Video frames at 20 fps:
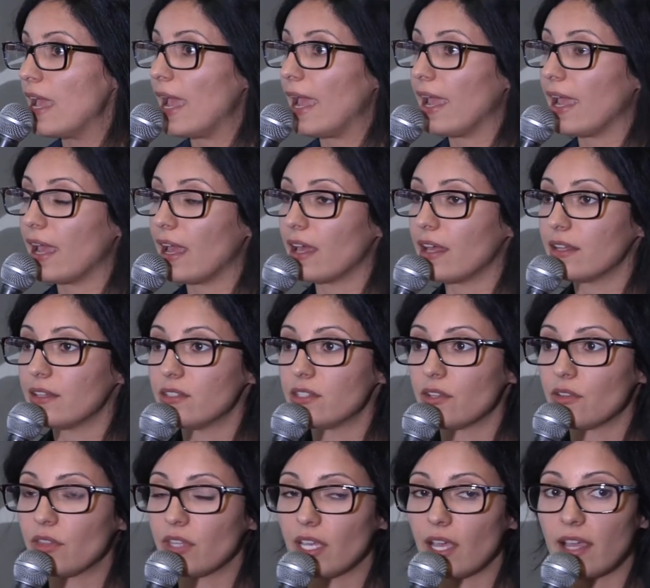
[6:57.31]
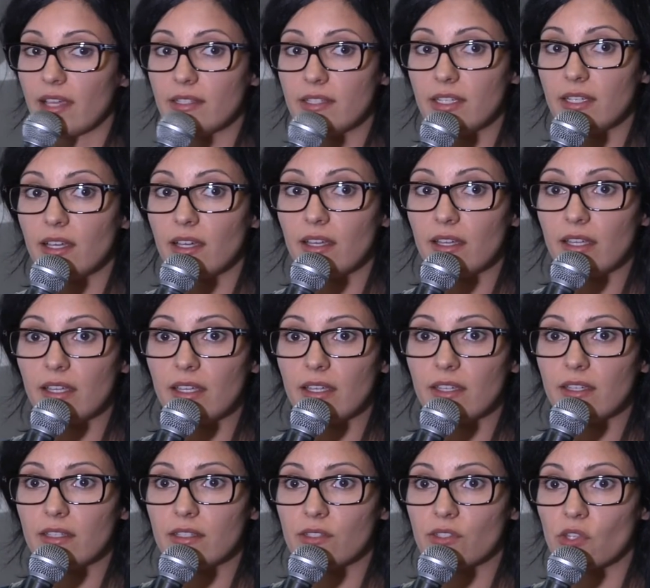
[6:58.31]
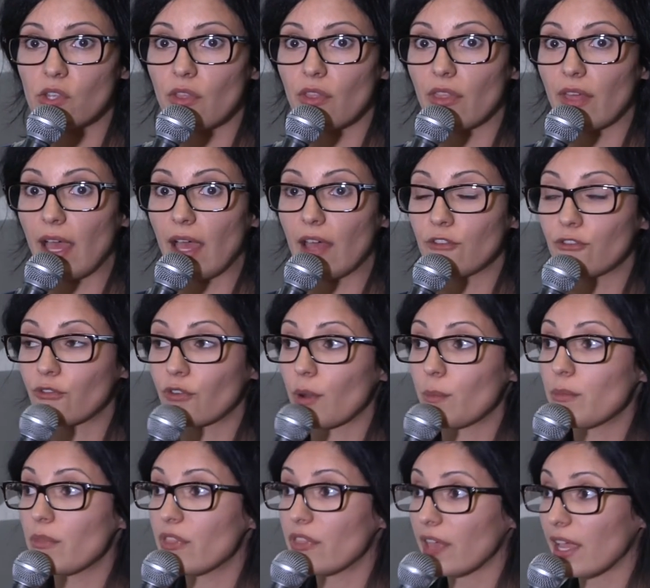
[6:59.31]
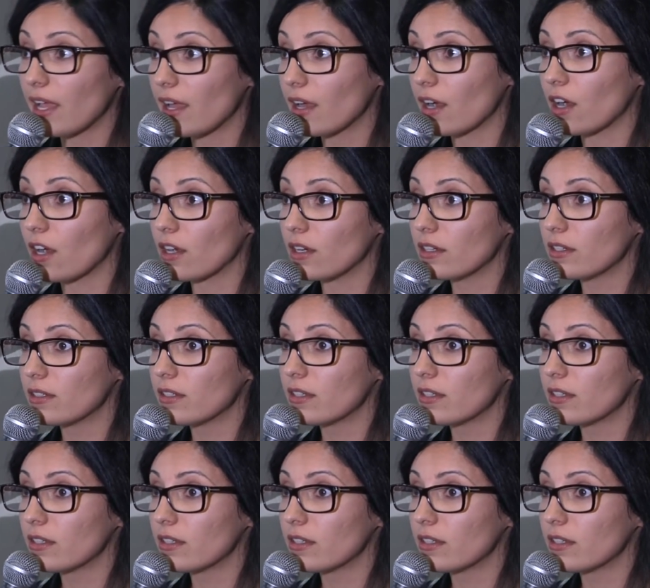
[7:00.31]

And the idea is that from there,